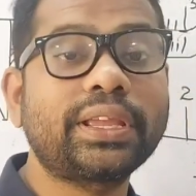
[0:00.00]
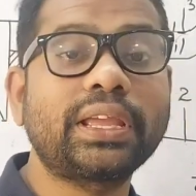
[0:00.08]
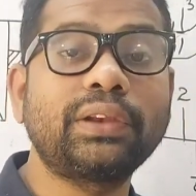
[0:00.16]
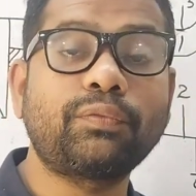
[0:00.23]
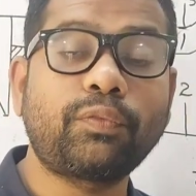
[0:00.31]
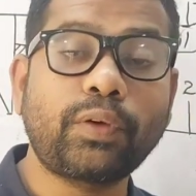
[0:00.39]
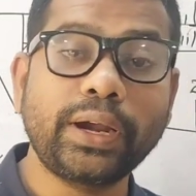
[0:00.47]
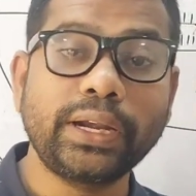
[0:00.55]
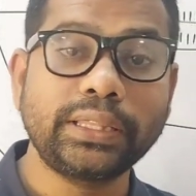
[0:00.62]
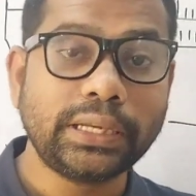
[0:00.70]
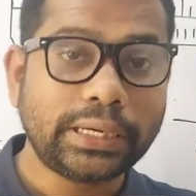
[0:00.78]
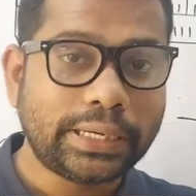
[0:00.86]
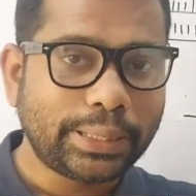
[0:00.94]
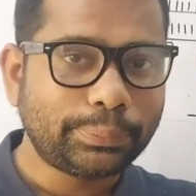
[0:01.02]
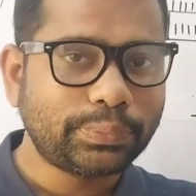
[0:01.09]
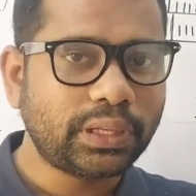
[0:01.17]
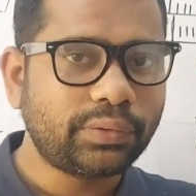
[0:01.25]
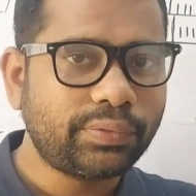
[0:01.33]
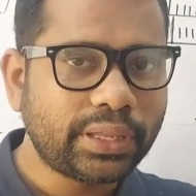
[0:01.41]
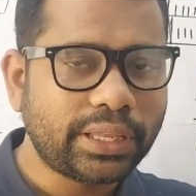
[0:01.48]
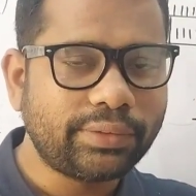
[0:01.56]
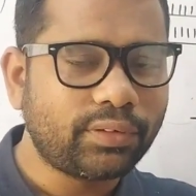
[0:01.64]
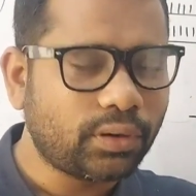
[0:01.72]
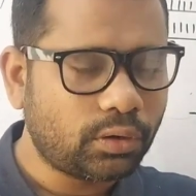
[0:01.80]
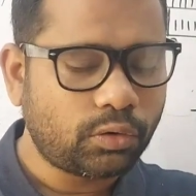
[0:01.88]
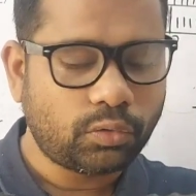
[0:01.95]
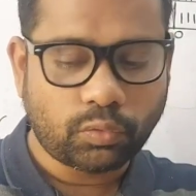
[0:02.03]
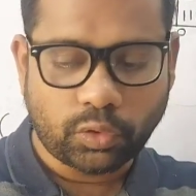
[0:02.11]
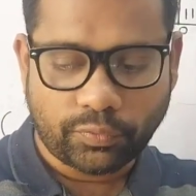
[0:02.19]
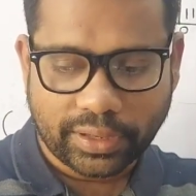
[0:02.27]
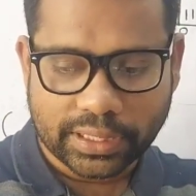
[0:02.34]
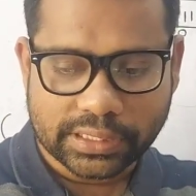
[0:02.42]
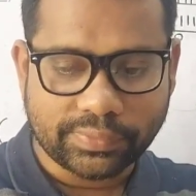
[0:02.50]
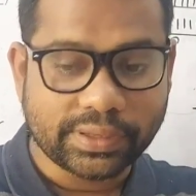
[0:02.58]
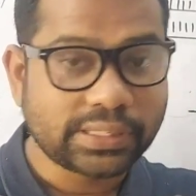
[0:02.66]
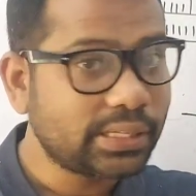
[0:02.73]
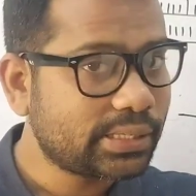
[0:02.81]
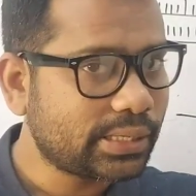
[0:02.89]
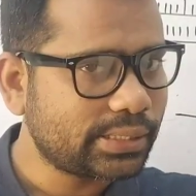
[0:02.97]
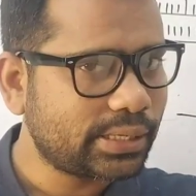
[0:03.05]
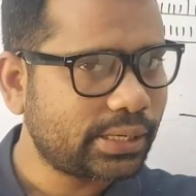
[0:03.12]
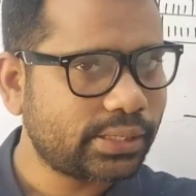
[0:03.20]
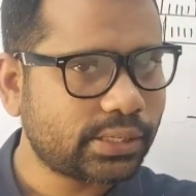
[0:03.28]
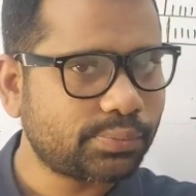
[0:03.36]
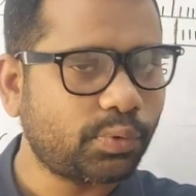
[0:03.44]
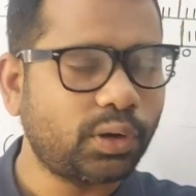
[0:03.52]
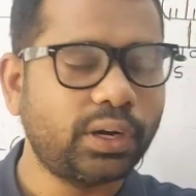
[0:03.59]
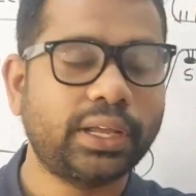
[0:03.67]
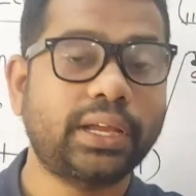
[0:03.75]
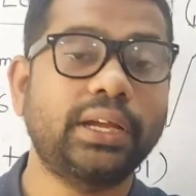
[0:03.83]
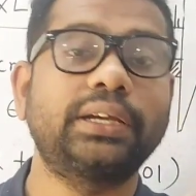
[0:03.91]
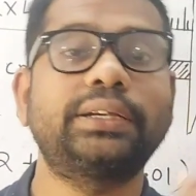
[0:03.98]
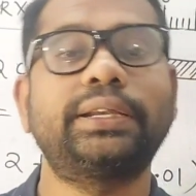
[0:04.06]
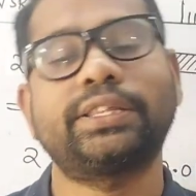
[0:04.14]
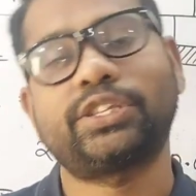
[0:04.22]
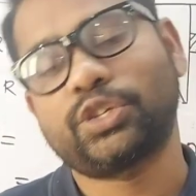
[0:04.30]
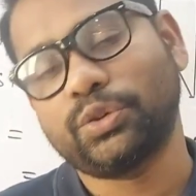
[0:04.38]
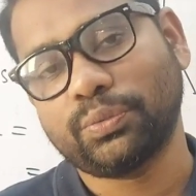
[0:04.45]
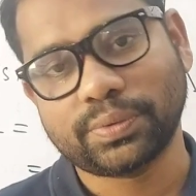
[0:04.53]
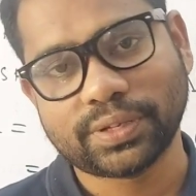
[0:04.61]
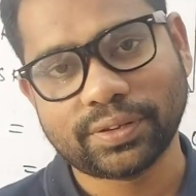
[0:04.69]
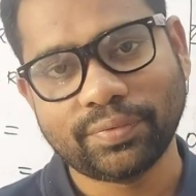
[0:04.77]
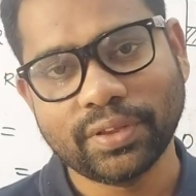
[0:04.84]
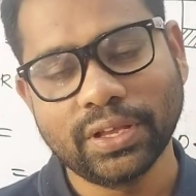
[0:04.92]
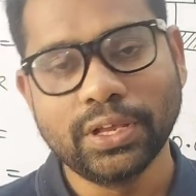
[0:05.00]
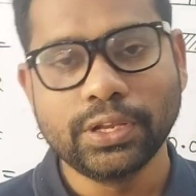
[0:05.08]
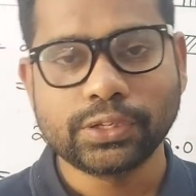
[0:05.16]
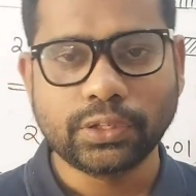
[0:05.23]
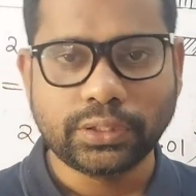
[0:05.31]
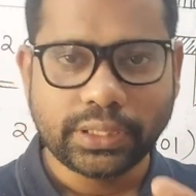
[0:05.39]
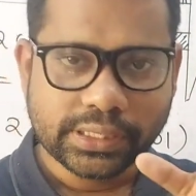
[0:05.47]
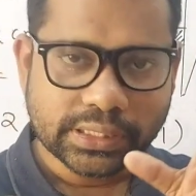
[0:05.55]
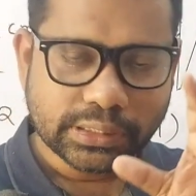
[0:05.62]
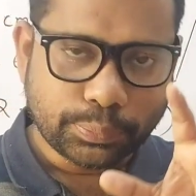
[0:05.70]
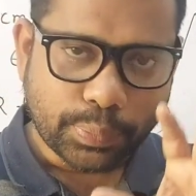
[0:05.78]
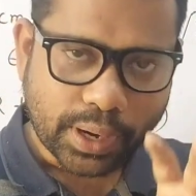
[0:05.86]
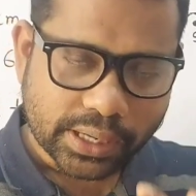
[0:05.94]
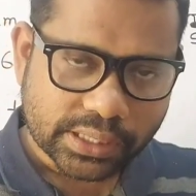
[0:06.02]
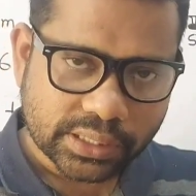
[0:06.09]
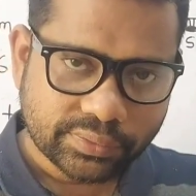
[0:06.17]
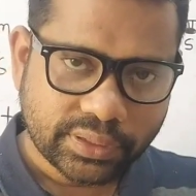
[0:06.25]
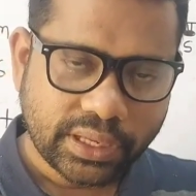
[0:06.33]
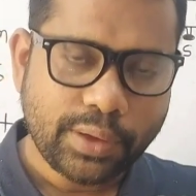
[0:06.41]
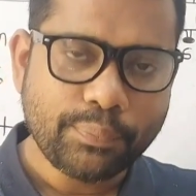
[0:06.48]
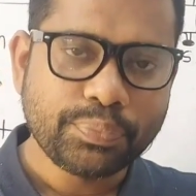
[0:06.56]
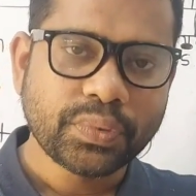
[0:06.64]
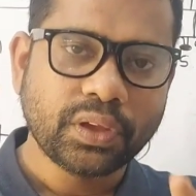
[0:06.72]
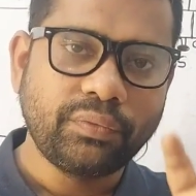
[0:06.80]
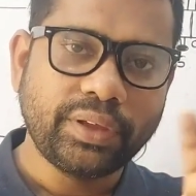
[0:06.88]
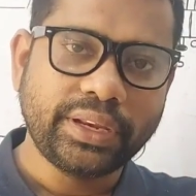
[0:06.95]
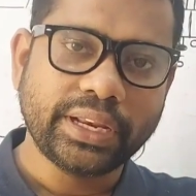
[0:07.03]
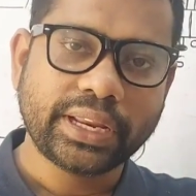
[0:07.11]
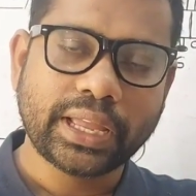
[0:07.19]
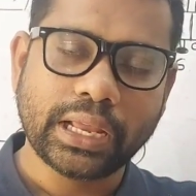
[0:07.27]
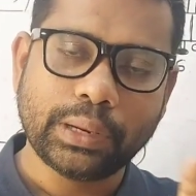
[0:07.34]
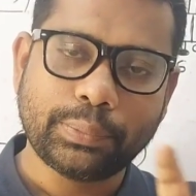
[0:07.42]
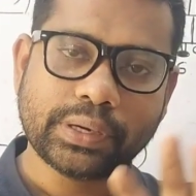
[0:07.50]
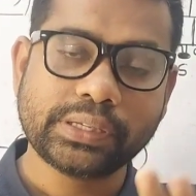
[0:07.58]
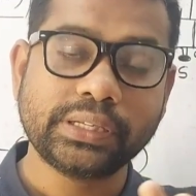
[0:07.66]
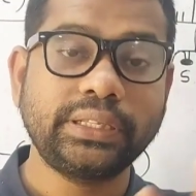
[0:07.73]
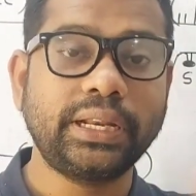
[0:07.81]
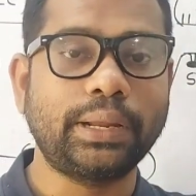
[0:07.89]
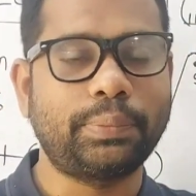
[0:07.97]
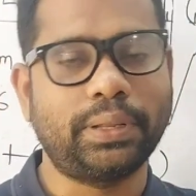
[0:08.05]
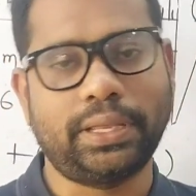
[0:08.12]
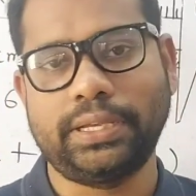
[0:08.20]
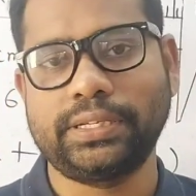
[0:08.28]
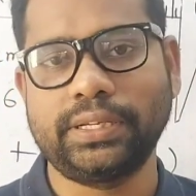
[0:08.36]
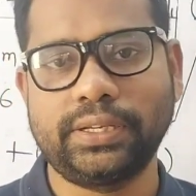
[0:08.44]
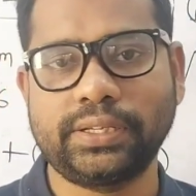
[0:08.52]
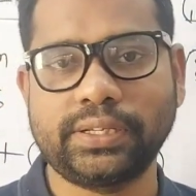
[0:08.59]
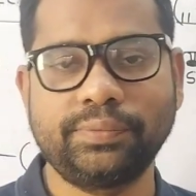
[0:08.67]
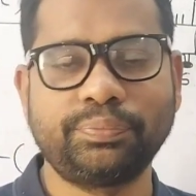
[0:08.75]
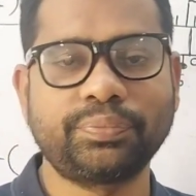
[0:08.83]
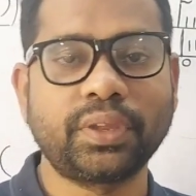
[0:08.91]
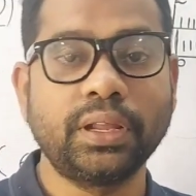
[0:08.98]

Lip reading: we can find the depth of a given, what we can say vessel, such as a small like test tubes. So these are the parts of the vernier calipers and their applications.